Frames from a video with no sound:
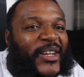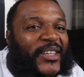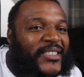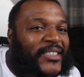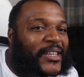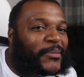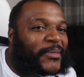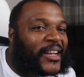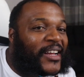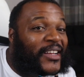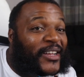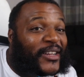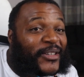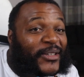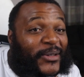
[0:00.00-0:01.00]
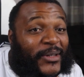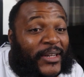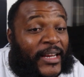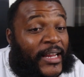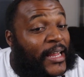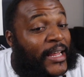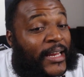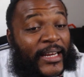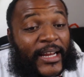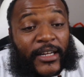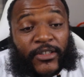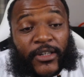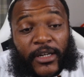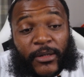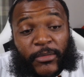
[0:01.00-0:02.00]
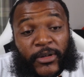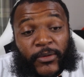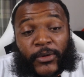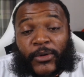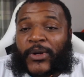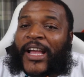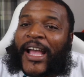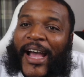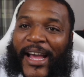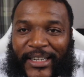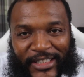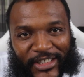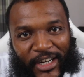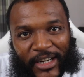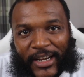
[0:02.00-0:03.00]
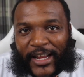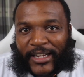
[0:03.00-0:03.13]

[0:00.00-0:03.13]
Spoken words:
y'all tell me how y'all doing, not trying to be rude, I need y'all to